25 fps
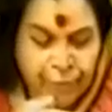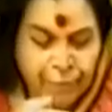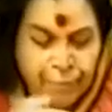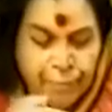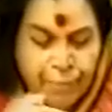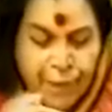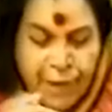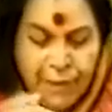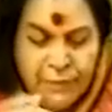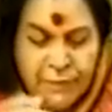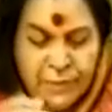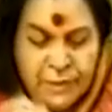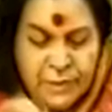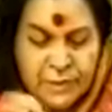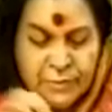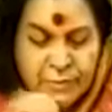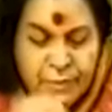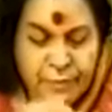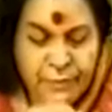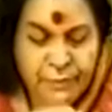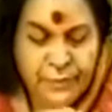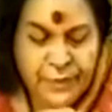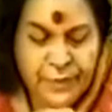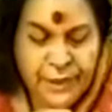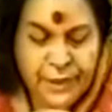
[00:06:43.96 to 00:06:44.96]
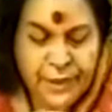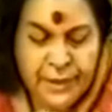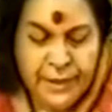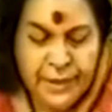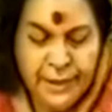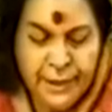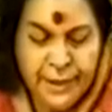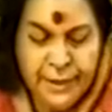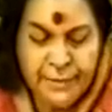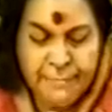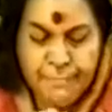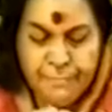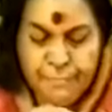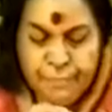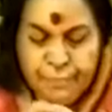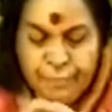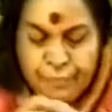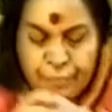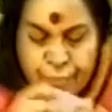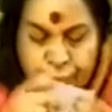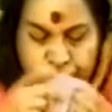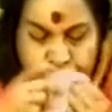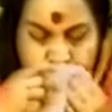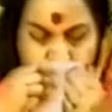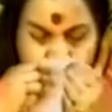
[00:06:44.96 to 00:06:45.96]
powers were within him,
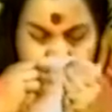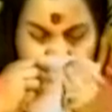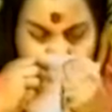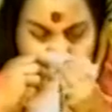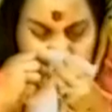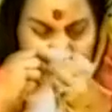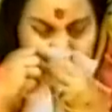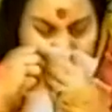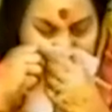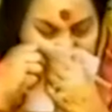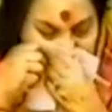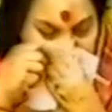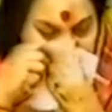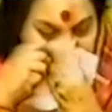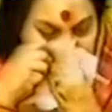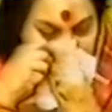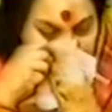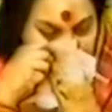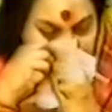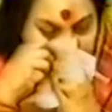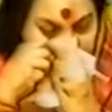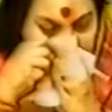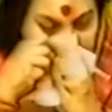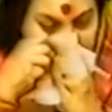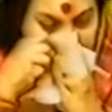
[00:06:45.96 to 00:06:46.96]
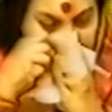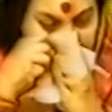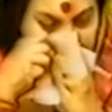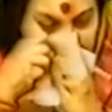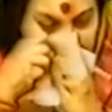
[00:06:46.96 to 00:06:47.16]
and